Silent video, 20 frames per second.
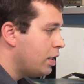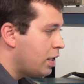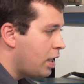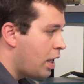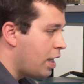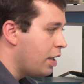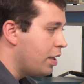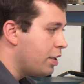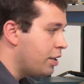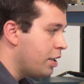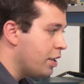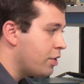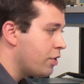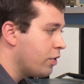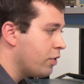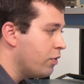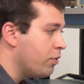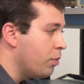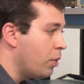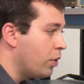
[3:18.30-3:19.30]
and a
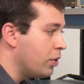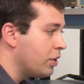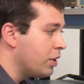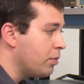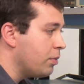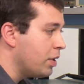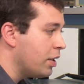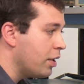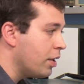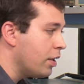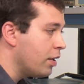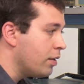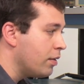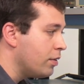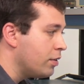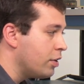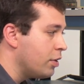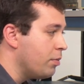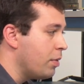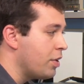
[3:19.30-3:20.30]
digital multimeter
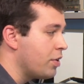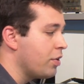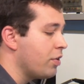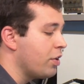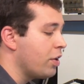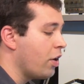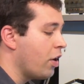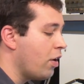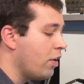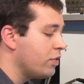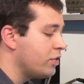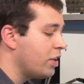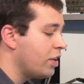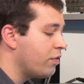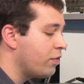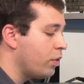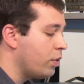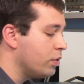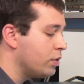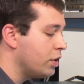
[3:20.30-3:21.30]
to measure the offset
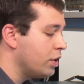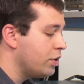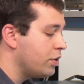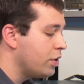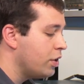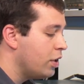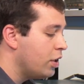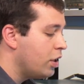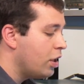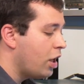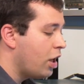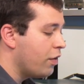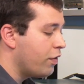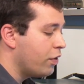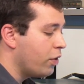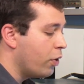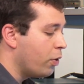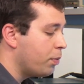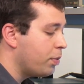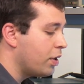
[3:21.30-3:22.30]
voltage of
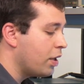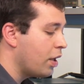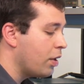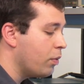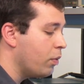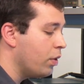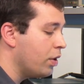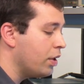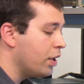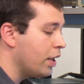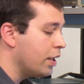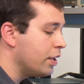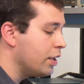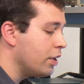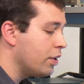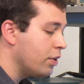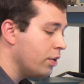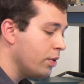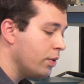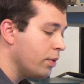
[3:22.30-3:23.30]
an OPA
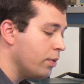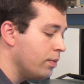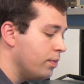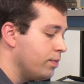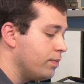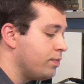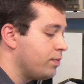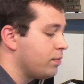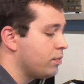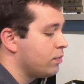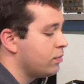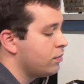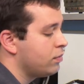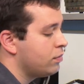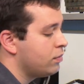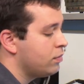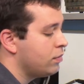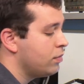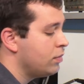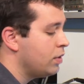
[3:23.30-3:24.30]
192.
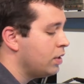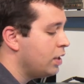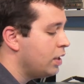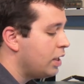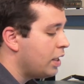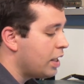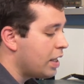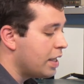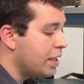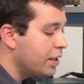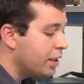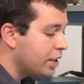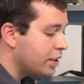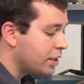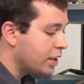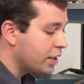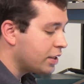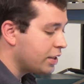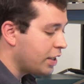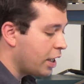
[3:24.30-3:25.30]
In this
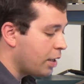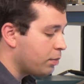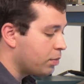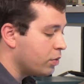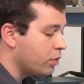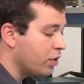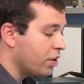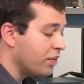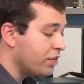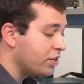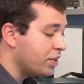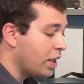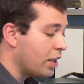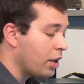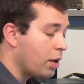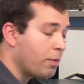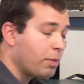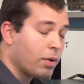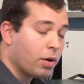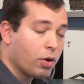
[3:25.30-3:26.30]
example, we've set
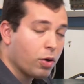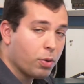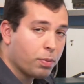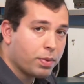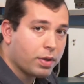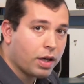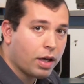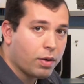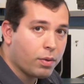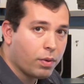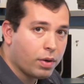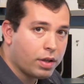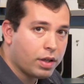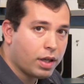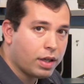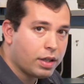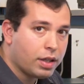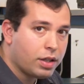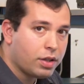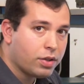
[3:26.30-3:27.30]
up our OPA
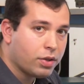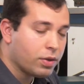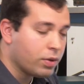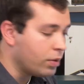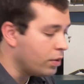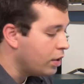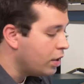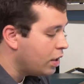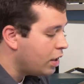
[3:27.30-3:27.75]
192